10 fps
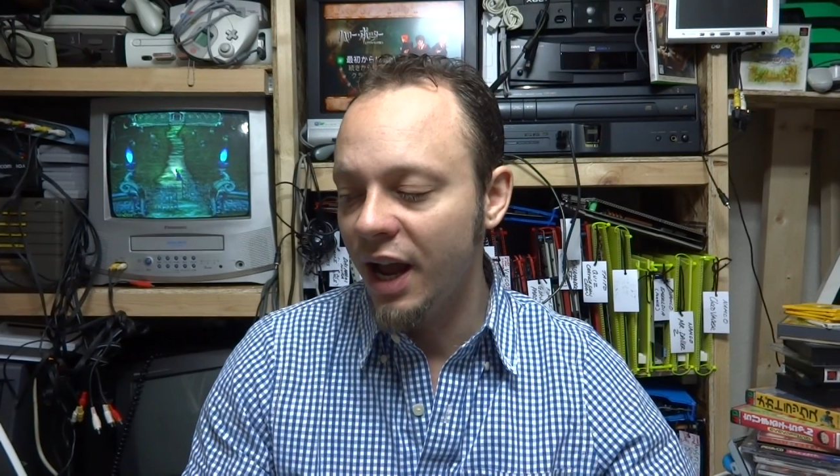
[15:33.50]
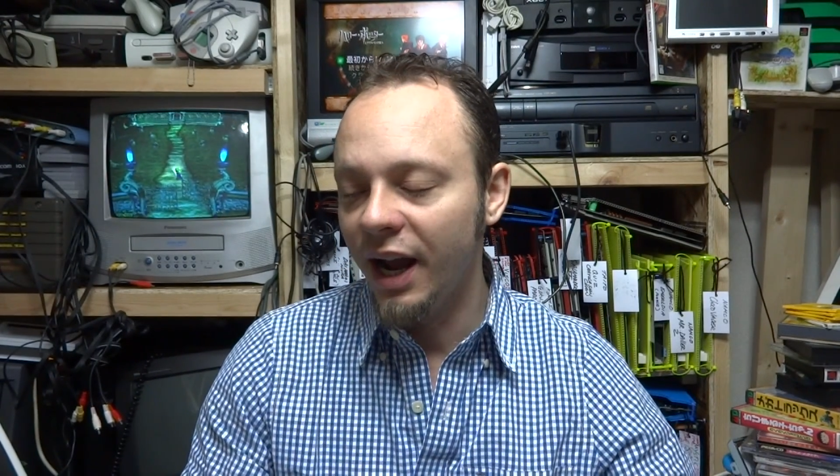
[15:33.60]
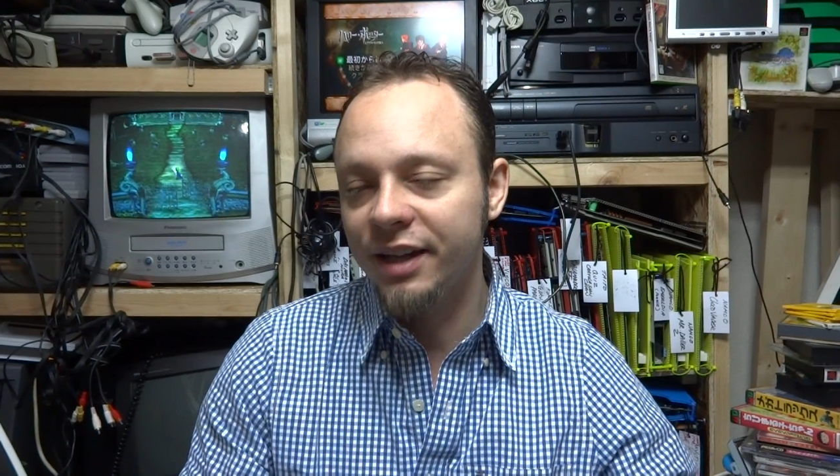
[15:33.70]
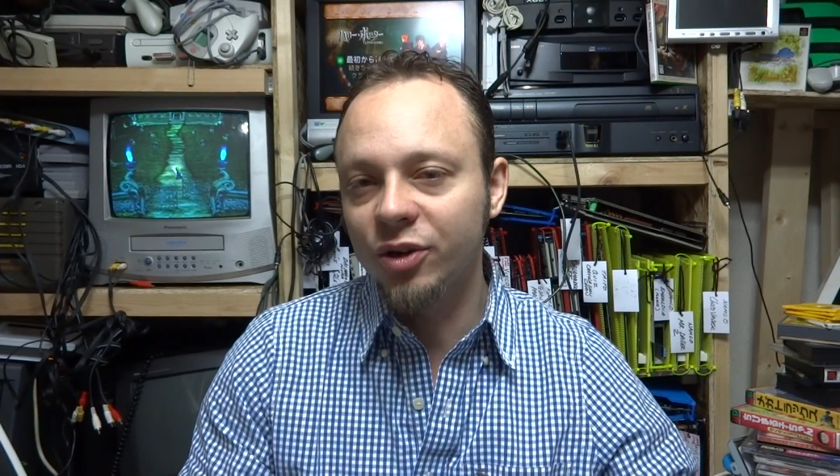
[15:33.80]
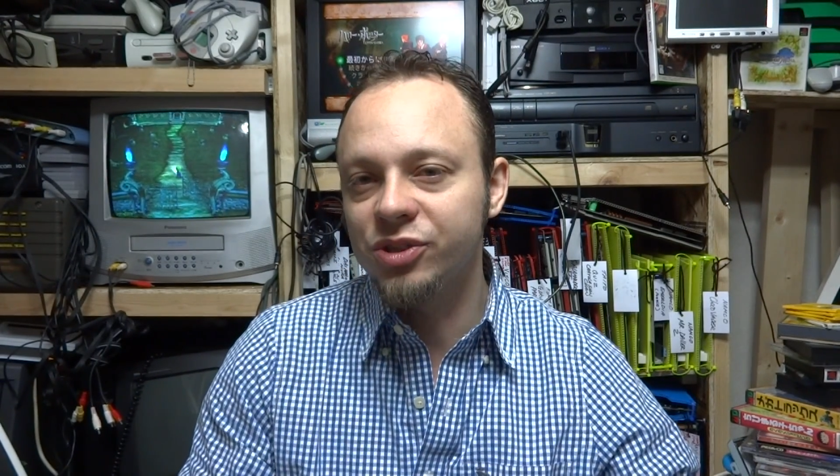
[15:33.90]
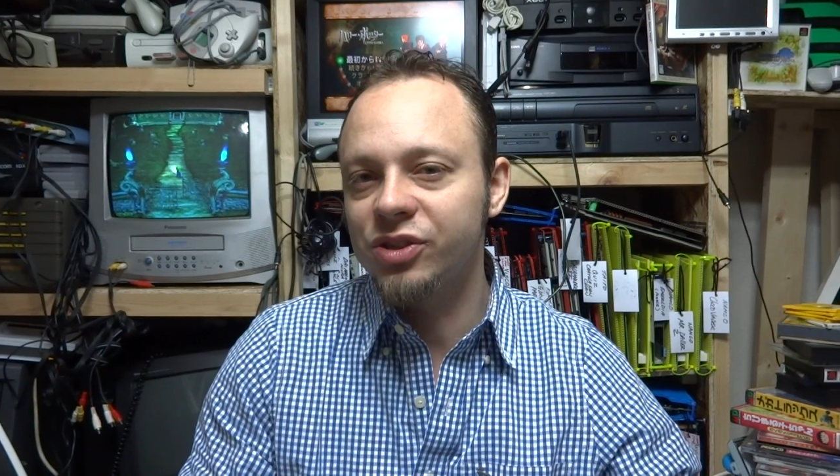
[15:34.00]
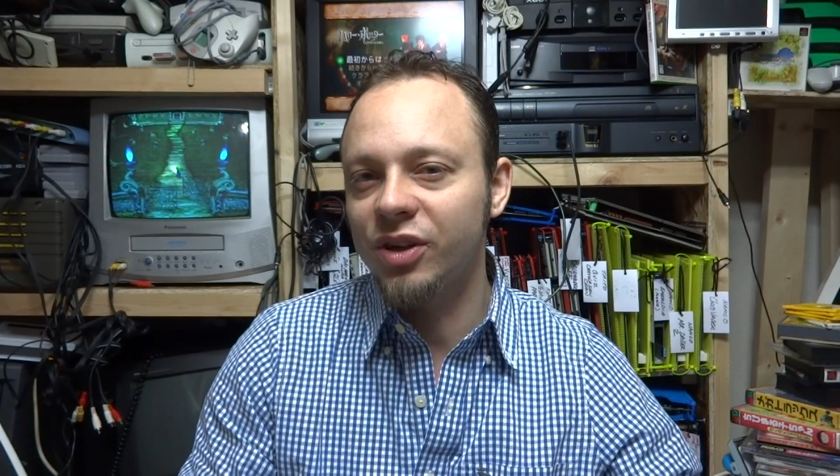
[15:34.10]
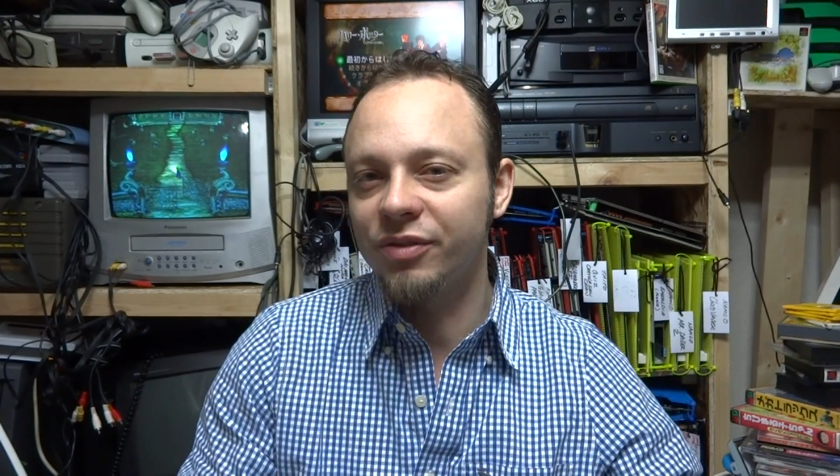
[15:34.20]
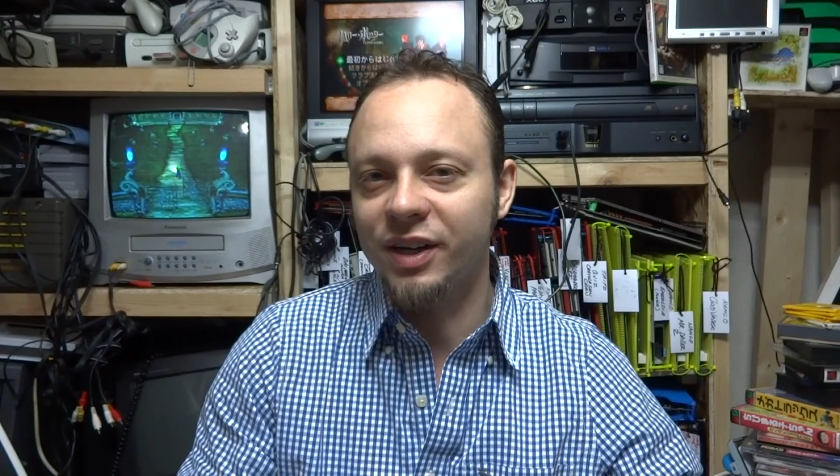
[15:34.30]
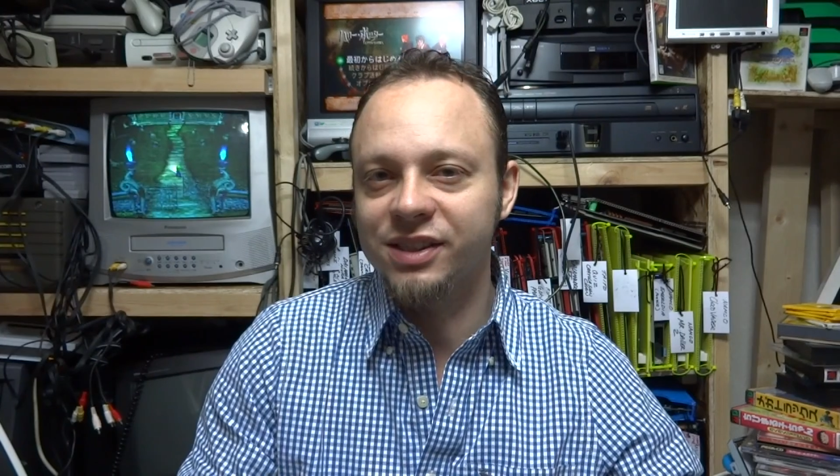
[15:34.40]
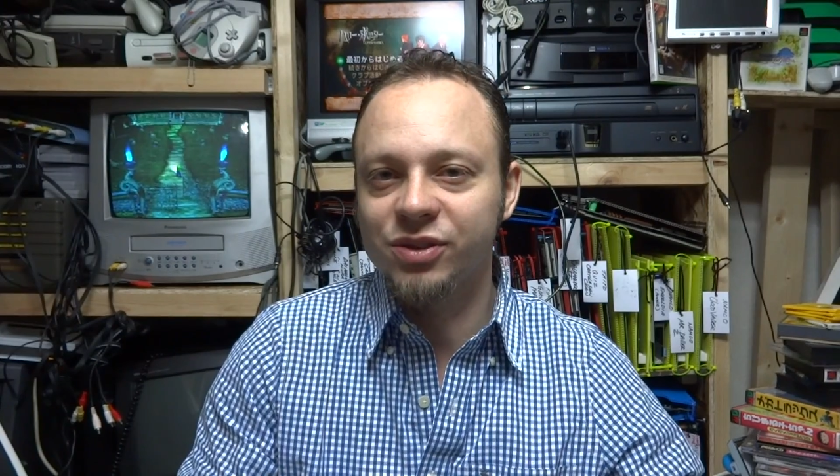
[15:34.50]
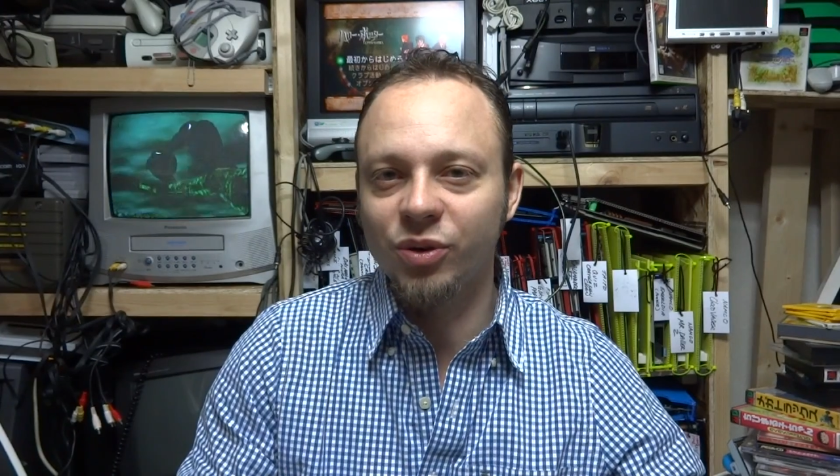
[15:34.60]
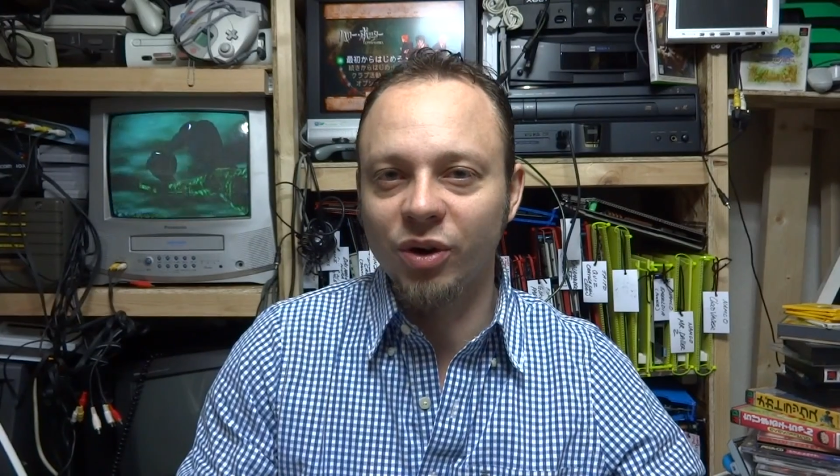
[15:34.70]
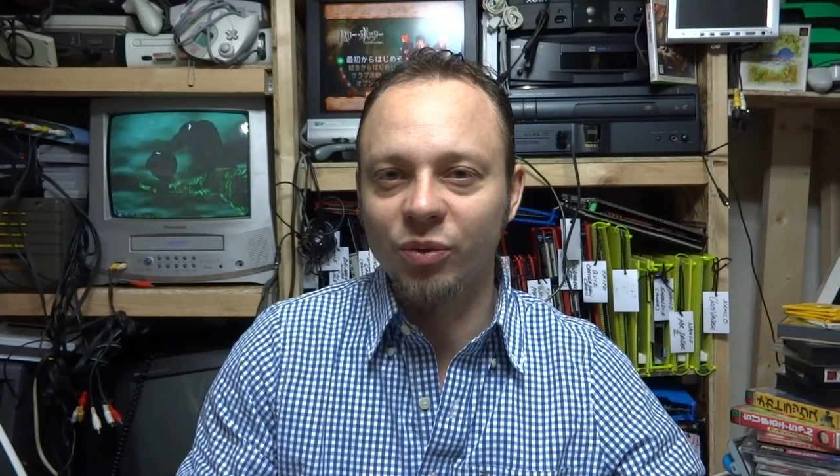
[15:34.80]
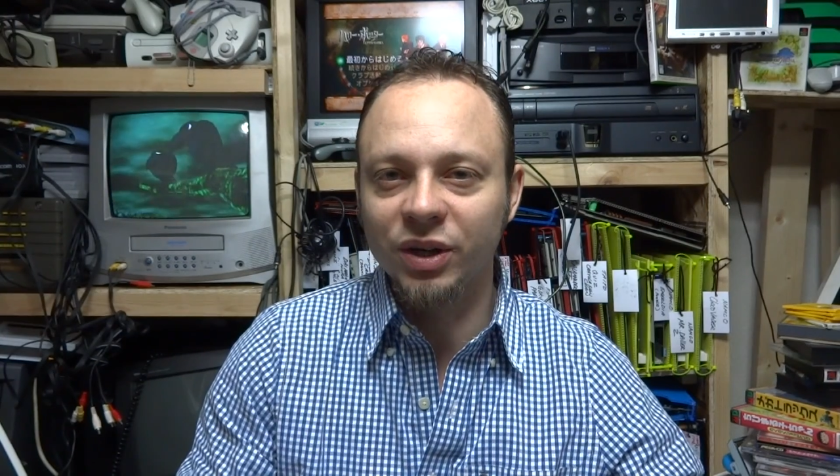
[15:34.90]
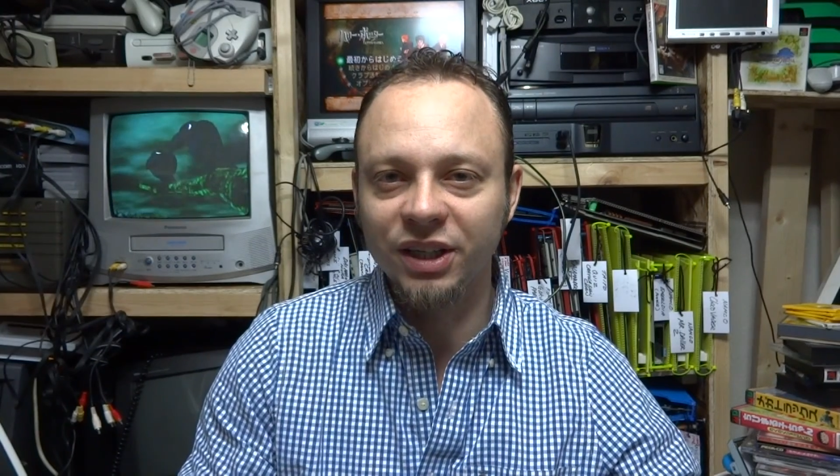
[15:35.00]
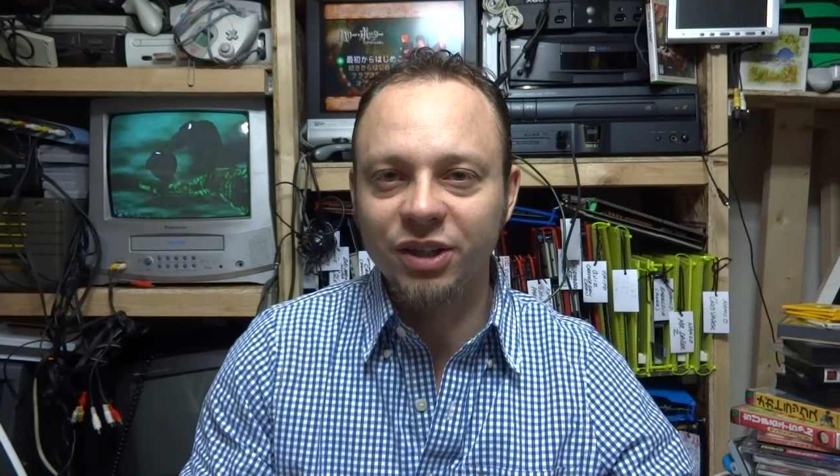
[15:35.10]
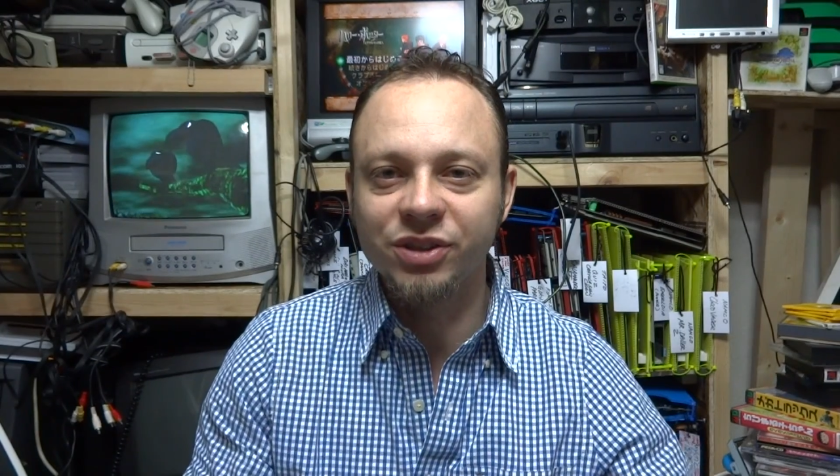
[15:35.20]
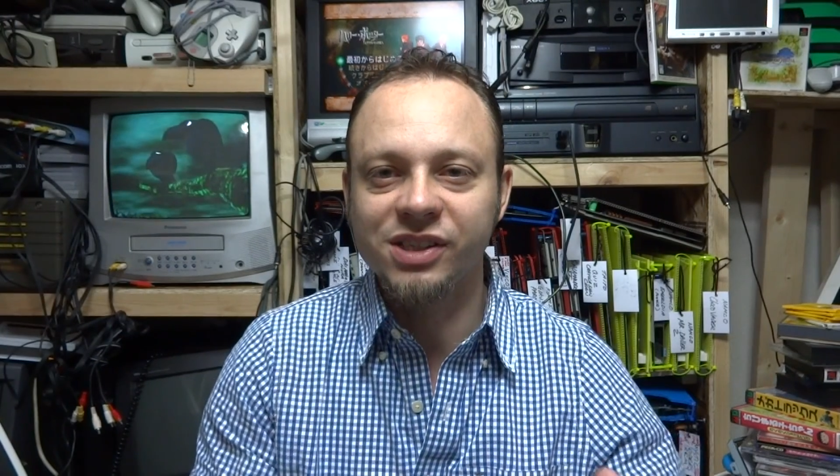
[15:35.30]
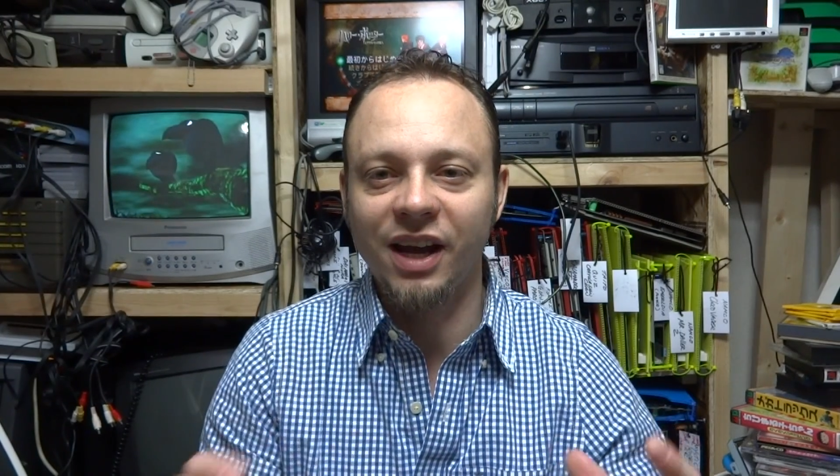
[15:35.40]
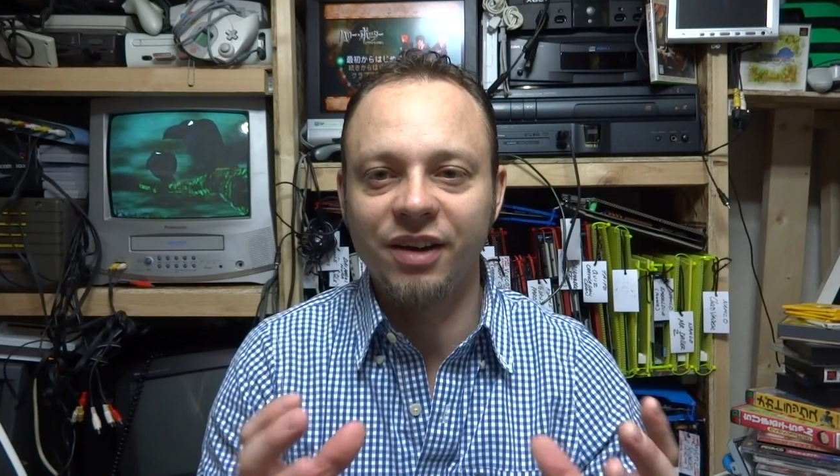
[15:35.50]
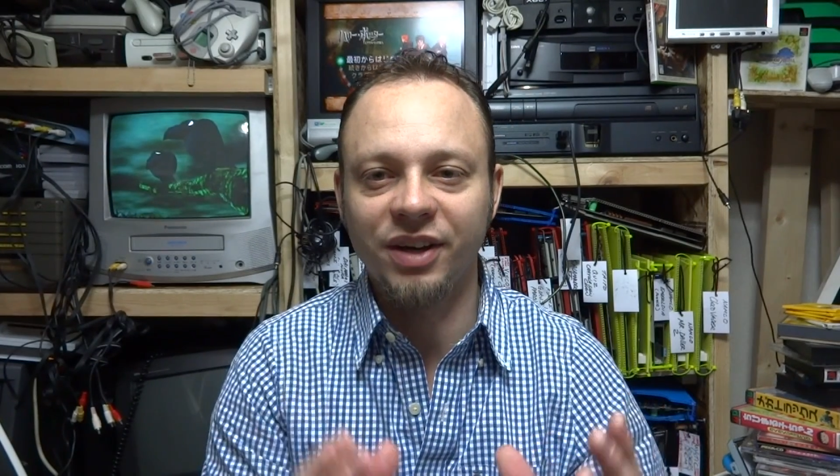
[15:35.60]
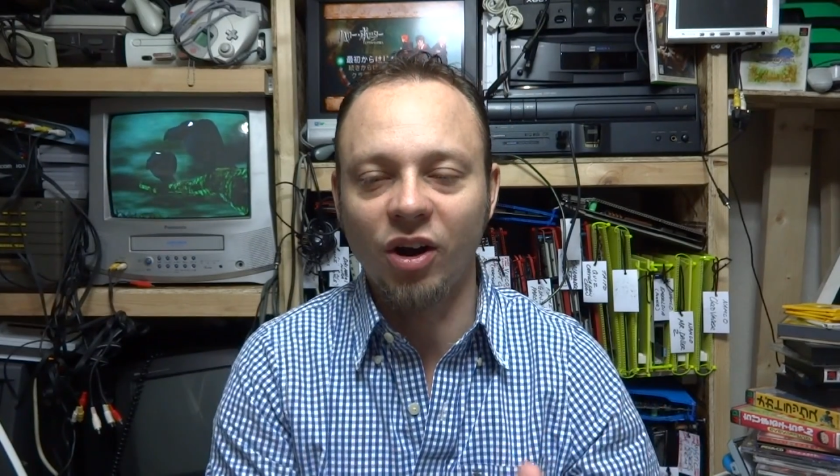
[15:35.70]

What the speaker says: and those of us who are really used to having